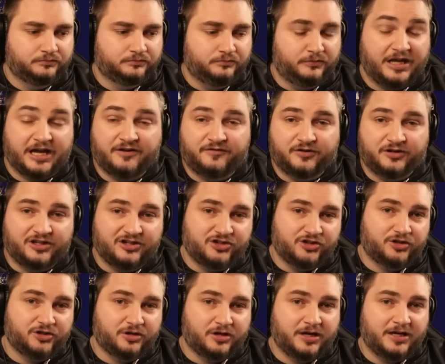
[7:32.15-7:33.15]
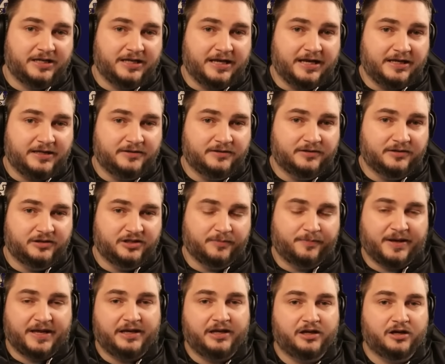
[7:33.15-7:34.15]
Now for Digitrograde Gate,
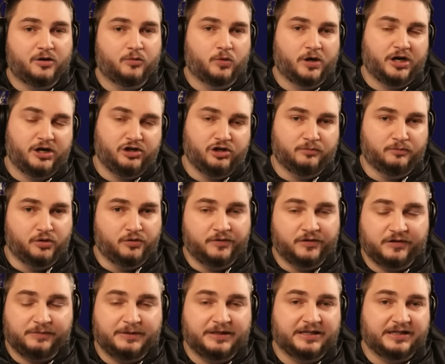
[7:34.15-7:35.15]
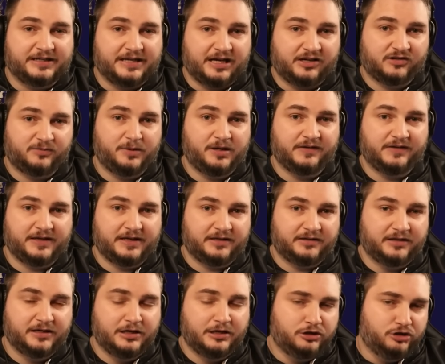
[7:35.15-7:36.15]
depending on where your movement speed and attack speed is at,
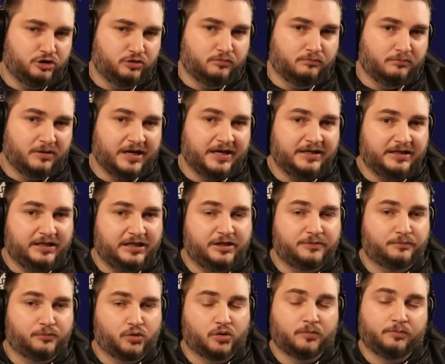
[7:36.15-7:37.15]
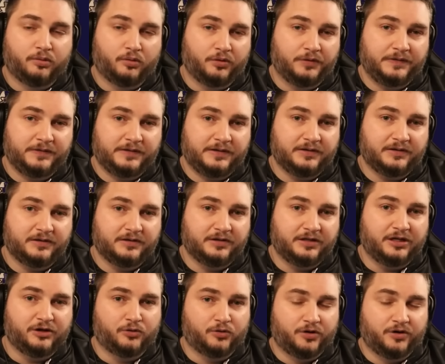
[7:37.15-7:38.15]
you might need more points here
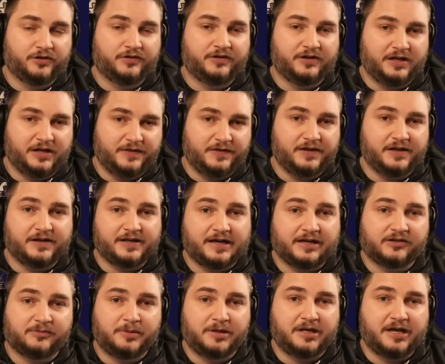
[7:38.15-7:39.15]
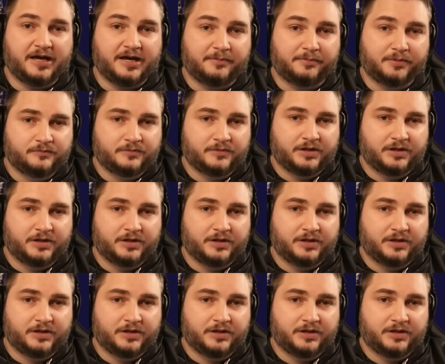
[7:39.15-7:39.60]
in order to hit the attack speed cap.